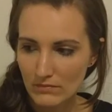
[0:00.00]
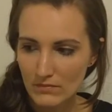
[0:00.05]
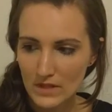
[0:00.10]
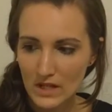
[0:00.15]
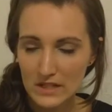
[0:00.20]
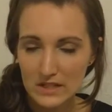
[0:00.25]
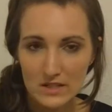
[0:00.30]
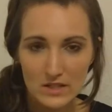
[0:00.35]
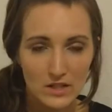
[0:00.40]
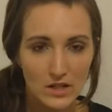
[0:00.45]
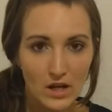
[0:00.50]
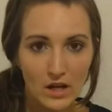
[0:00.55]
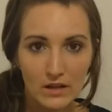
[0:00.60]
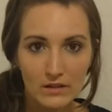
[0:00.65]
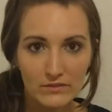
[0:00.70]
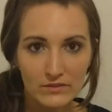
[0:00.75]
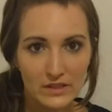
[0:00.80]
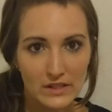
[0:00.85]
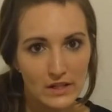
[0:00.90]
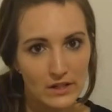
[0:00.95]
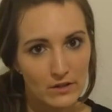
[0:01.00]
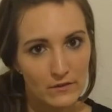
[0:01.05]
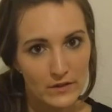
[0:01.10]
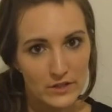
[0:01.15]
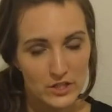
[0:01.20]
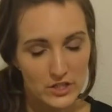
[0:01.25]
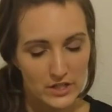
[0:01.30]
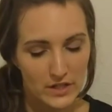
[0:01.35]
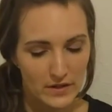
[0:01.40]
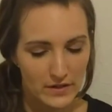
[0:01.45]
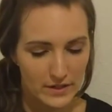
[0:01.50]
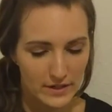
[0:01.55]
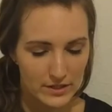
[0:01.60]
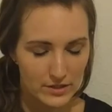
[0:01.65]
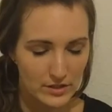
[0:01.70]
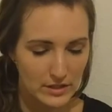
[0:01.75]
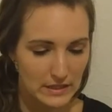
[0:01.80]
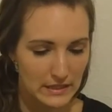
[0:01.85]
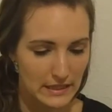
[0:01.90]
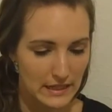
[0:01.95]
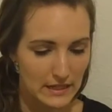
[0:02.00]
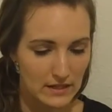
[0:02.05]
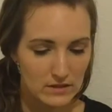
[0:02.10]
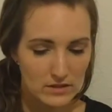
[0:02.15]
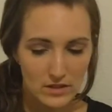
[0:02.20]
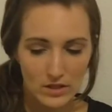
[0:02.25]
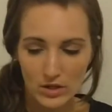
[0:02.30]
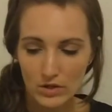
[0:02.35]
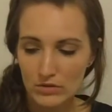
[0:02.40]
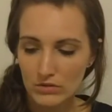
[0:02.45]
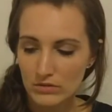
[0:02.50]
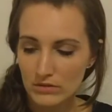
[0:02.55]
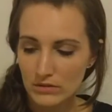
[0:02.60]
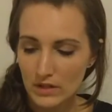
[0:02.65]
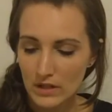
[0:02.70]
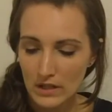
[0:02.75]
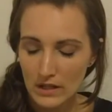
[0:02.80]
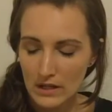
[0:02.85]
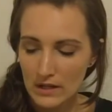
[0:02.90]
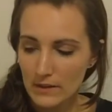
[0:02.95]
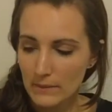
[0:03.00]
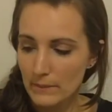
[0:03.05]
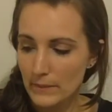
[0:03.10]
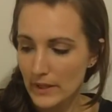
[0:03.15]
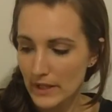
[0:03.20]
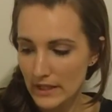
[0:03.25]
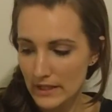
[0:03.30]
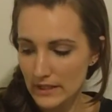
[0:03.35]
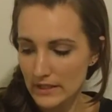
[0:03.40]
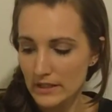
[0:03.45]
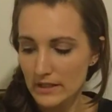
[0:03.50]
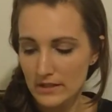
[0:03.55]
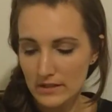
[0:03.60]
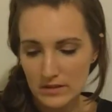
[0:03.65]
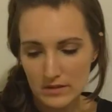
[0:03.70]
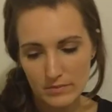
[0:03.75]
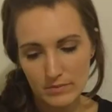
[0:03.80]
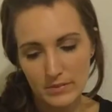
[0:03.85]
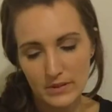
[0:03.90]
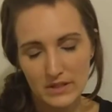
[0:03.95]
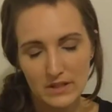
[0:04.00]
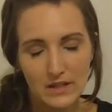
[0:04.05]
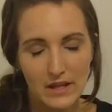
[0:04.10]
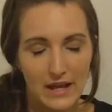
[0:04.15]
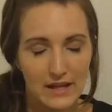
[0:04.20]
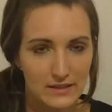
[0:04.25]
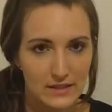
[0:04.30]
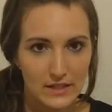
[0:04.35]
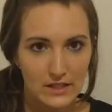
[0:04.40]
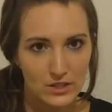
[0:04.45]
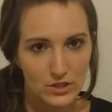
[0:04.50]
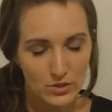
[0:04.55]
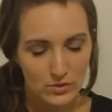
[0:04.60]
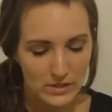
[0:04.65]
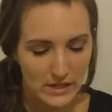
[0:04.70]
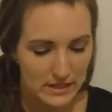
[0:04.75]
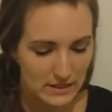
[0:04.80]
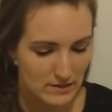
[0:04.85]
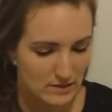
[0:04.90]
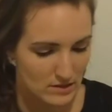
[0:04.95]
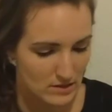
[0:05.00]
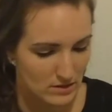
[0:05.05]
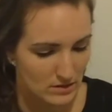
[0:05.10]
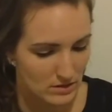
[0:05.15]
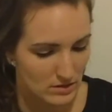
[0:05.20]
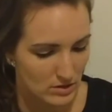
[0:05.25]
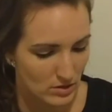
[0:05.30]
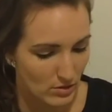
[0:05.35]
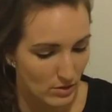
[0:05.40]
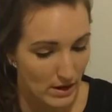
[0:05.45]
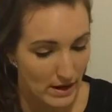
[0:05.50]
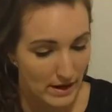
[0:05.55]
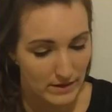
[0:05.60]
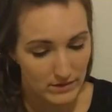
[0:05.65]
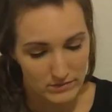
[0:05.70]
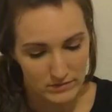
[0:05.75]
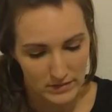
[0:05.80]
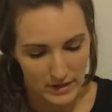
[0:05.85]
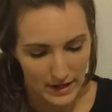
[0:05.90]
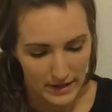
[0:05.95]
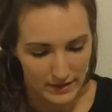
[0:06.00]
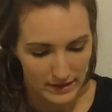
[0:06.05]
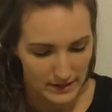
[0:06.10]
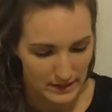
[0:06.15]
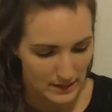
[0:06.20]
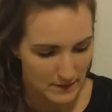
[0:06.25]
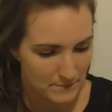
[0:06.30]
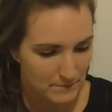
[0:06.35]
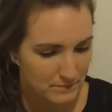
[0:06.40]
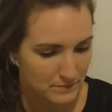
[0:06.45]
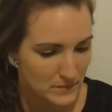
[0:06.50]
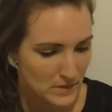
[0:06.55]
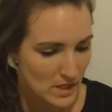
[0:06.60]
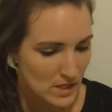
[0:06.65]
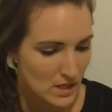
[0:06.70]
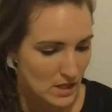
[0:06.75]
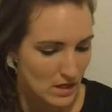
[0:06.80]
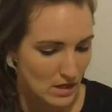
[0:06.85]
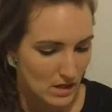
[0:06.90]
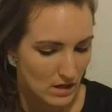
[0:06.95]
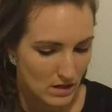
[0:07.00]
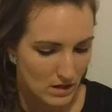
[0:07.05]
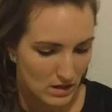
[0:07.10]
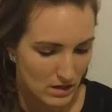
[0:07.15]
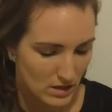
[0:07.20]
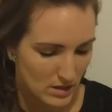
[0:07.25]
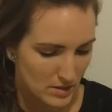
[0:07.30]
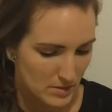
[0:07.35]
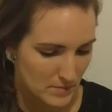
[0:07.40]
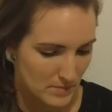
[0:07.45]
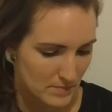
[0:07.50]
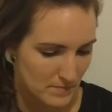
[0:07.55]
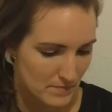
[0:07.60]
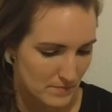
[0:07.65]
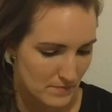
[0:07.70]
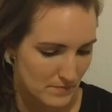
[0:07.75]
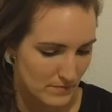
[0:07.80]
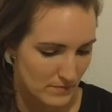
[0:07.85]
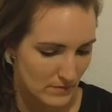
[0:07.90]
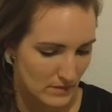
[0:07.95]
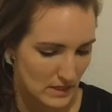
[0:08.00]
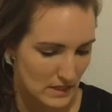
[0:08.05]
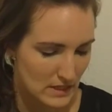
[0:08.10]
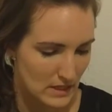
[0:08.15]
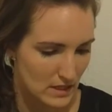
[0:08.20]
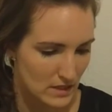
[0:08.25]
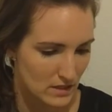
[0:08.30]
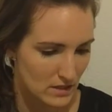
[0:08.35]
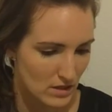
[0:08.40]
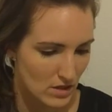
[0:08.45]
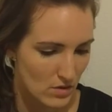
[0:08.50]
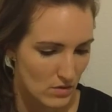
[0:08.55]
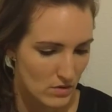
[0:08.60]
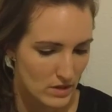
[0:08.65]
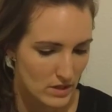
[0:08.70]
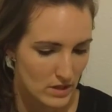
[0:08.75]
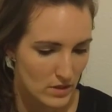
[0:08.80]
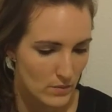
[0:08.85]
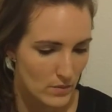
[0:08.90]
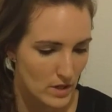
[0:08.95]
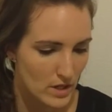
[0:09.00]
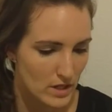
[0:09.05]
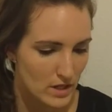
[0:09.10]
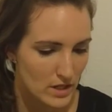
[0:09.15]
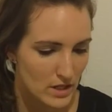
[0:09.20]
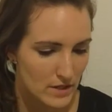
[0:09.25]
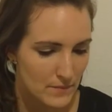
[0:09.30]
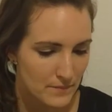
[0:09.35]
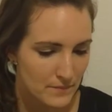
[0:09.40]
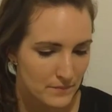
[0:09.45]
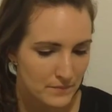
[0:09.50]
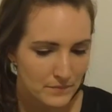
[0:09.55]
It's not vegan or vegetarian or anything, so, but it has like no taste, and so I like it. And the coconut water,